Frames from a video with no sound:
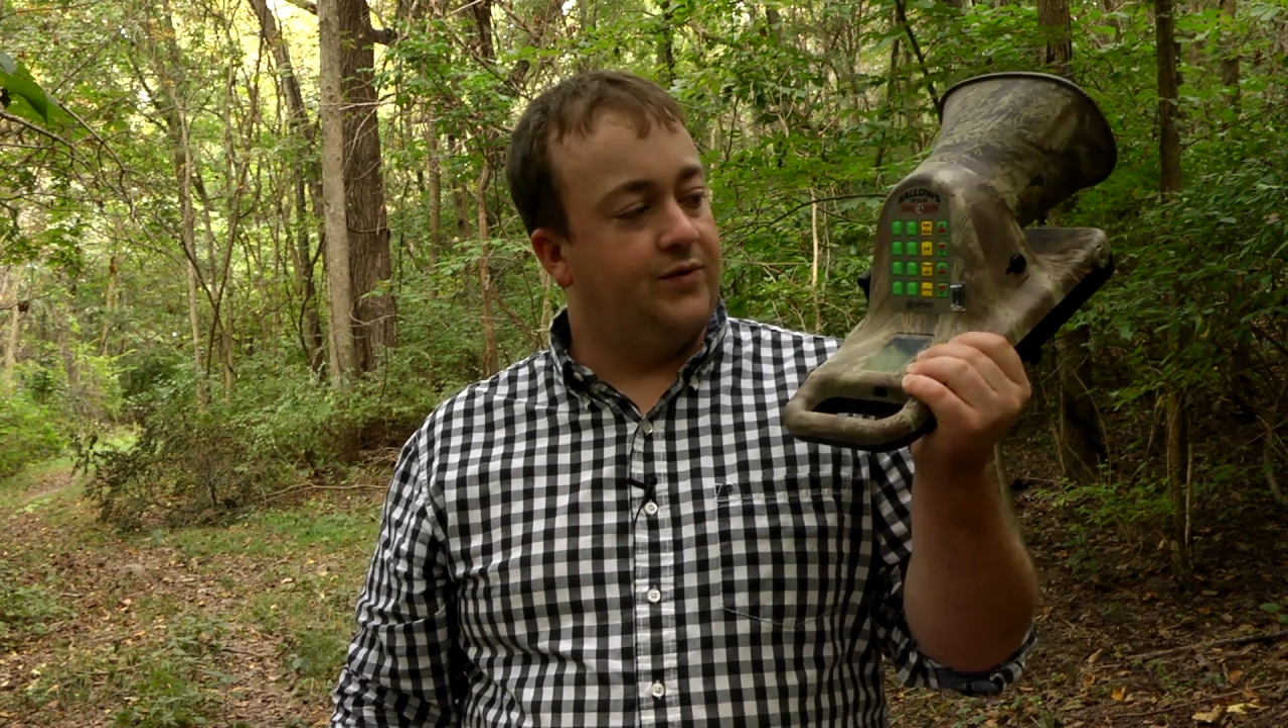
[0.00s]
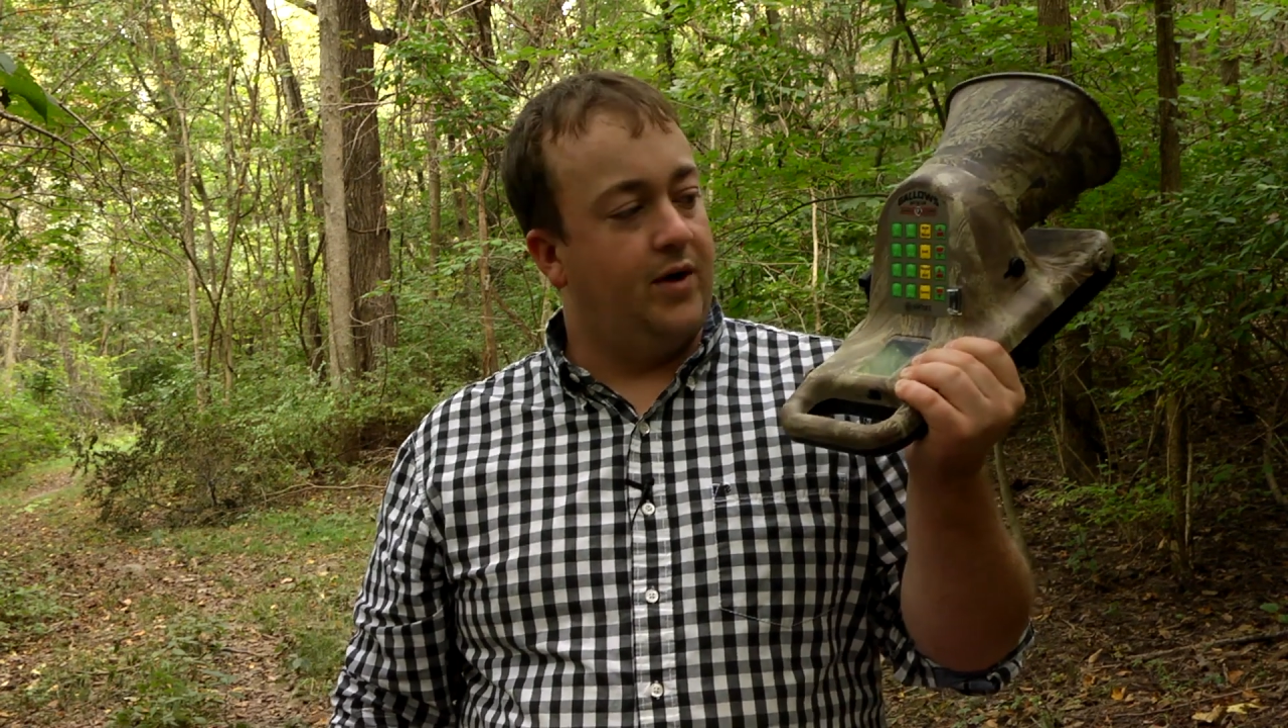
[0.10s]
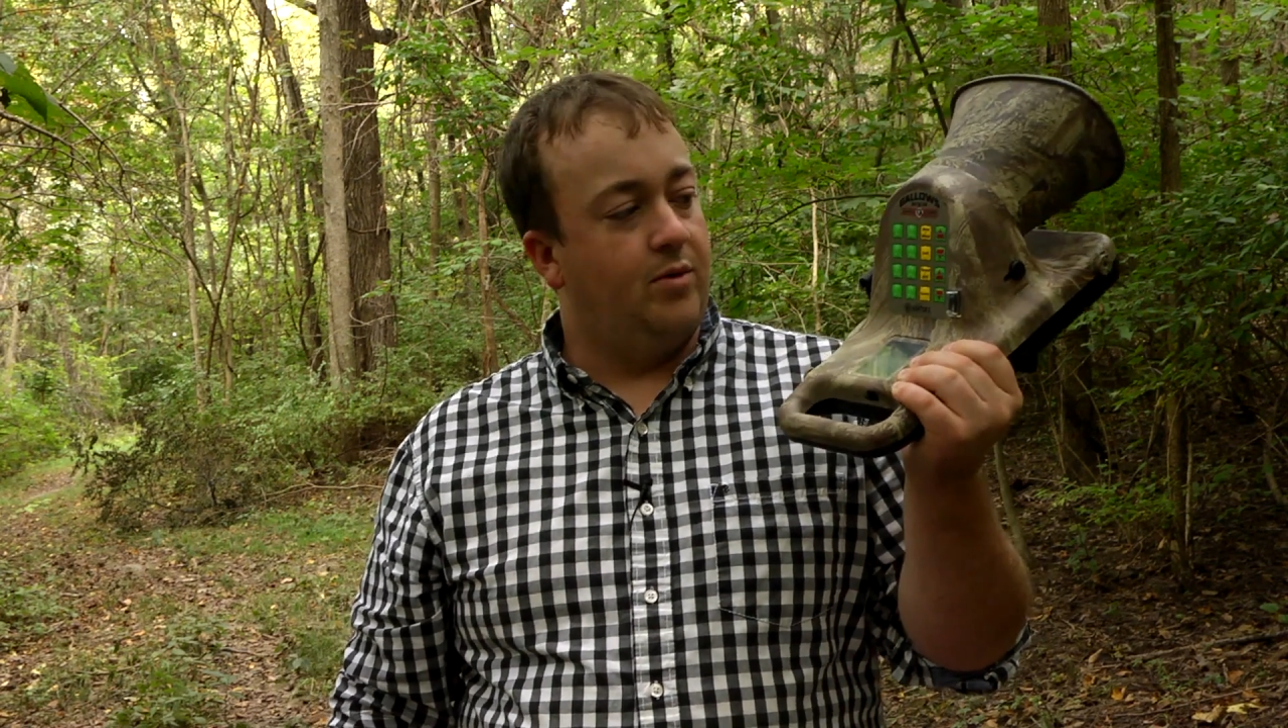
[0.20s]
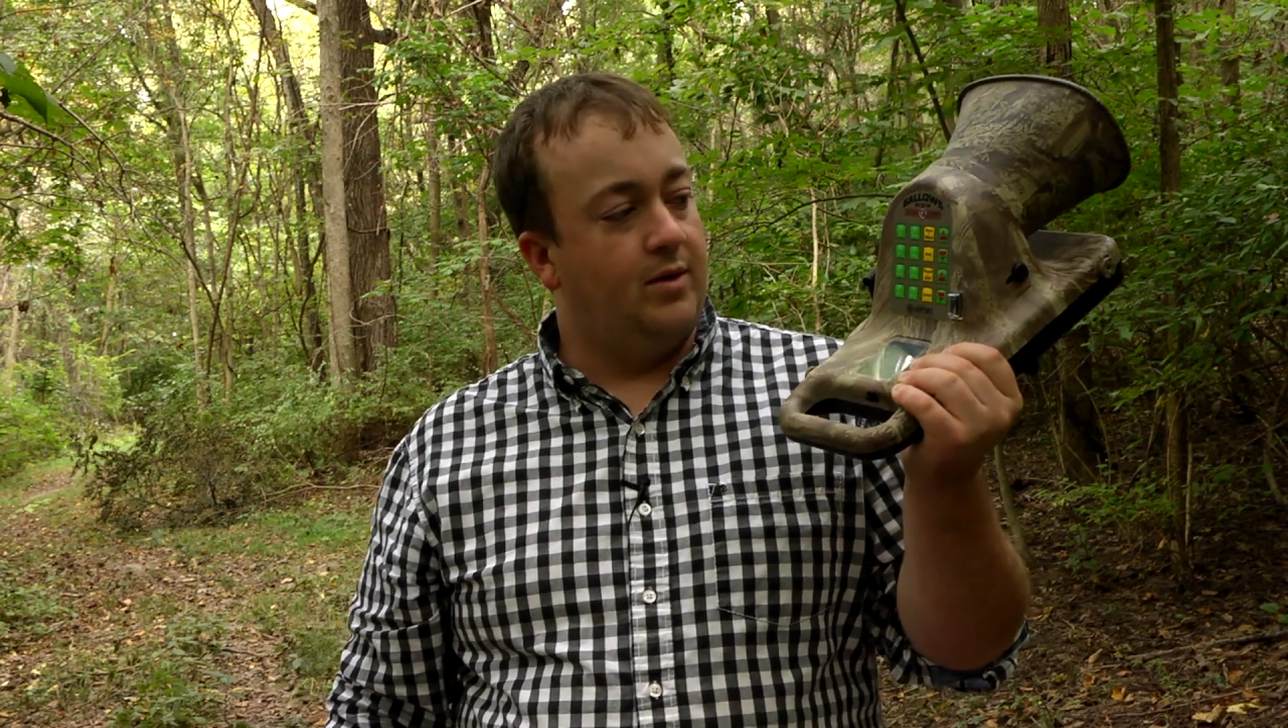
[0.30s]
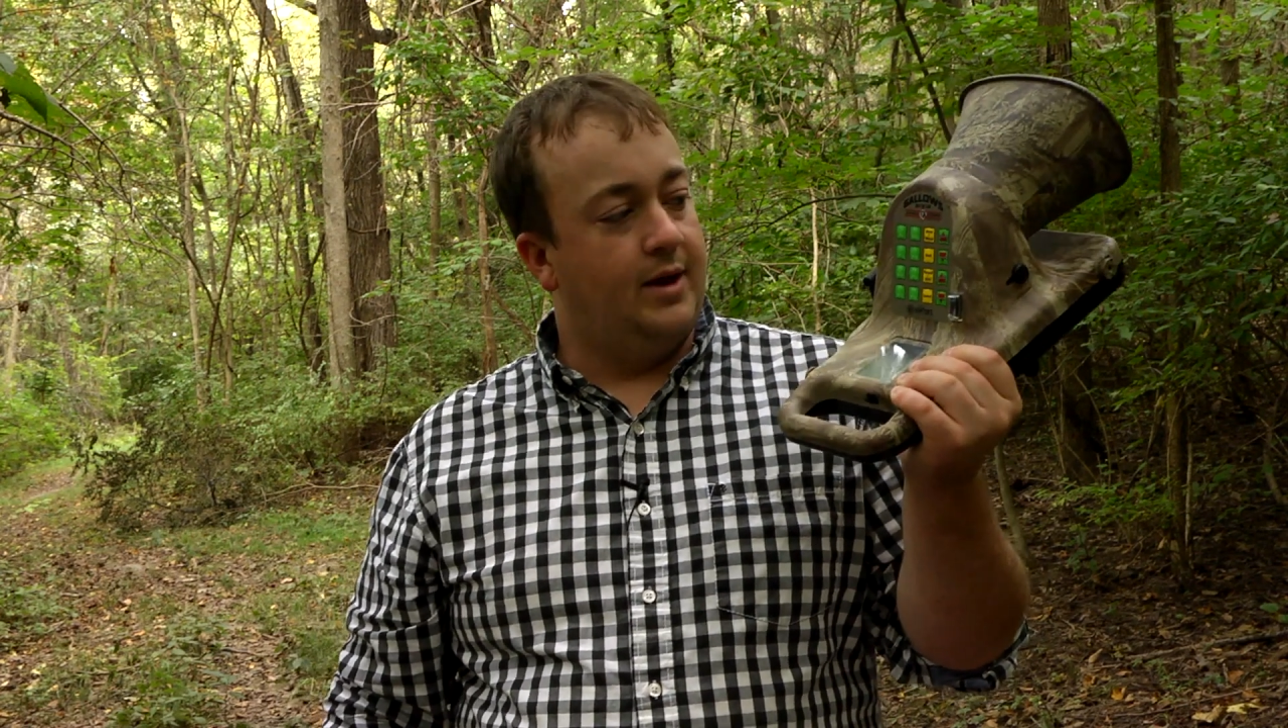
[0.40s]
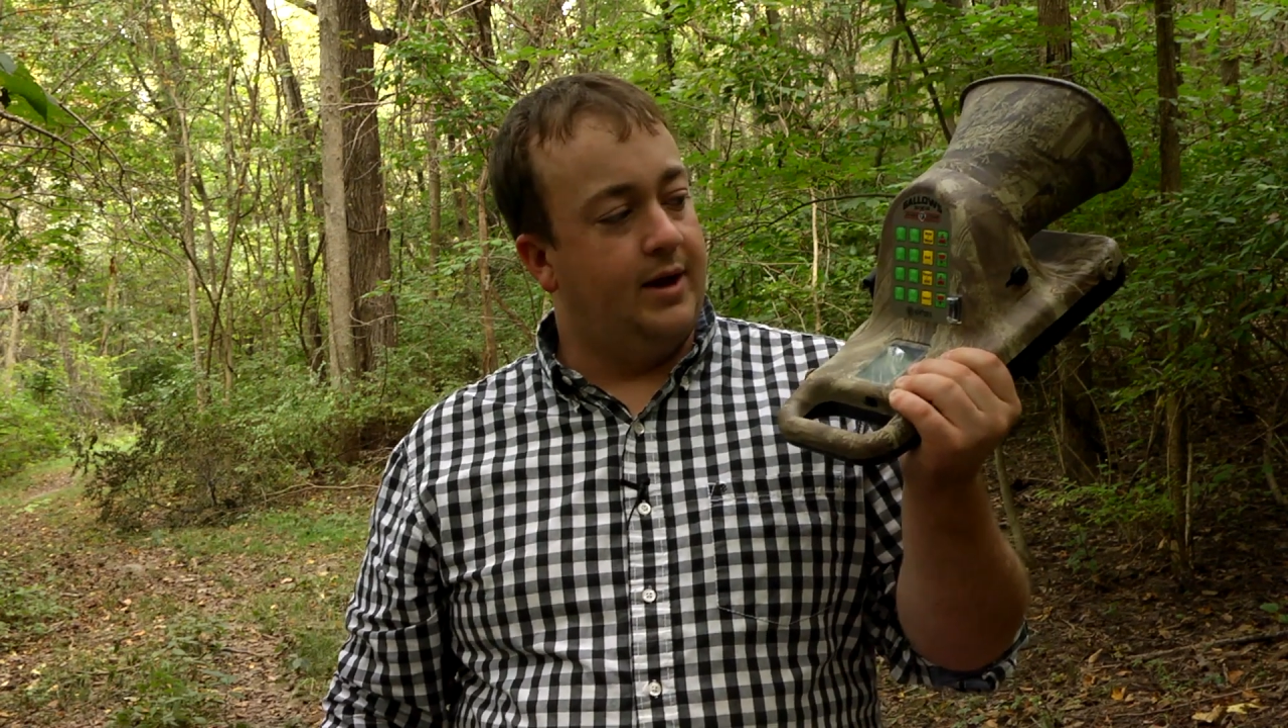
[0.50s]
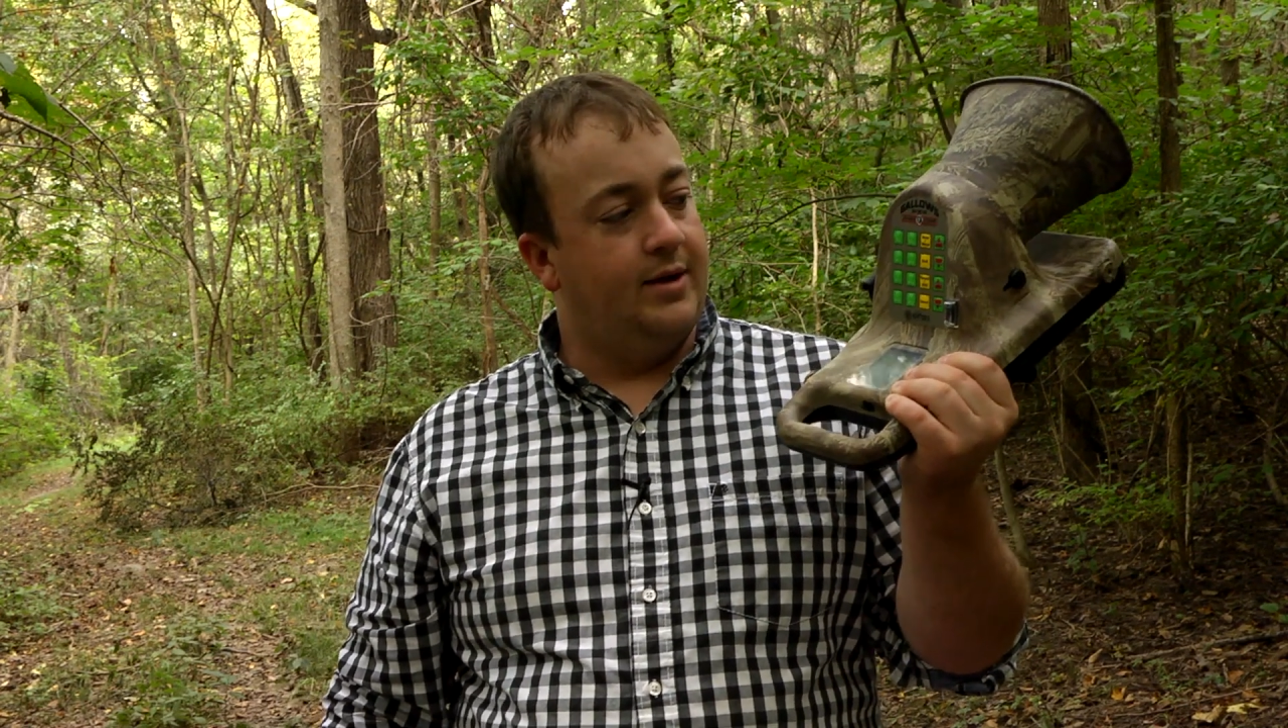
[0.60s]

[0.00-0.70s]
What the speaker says: frequently,